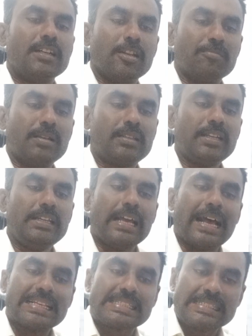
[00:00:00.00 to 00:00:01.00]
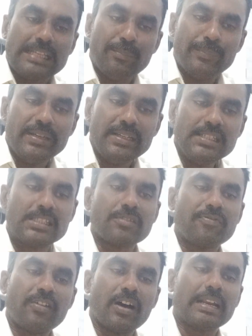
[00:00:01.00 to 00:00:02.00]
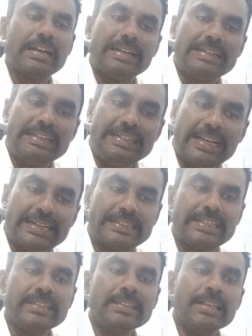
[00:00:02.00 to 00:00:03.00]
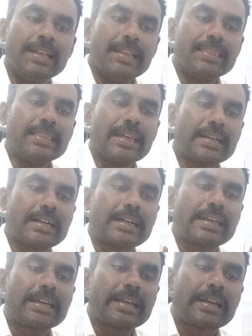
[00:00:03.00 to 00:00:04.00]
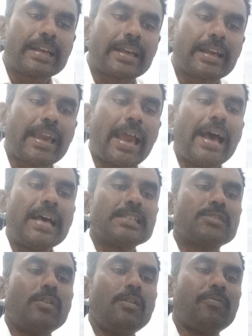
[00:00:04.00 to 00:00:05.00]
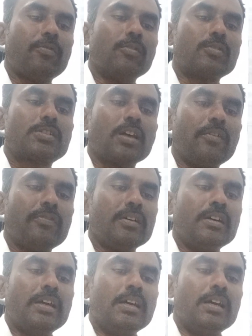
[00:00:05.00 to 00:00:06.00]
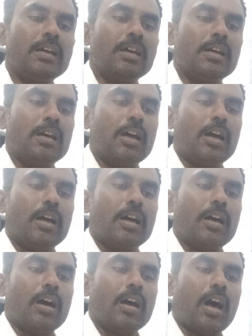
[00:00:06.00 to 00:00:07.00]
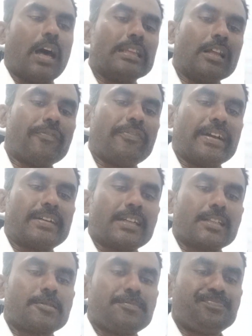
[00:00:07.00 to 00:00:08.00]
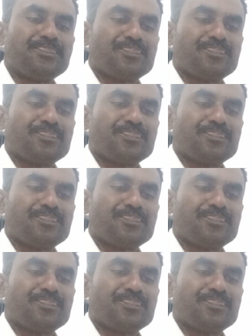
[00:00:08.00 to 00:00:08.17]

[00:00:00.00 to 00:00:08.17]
Number three, as a means for detecting the causal force of other factors.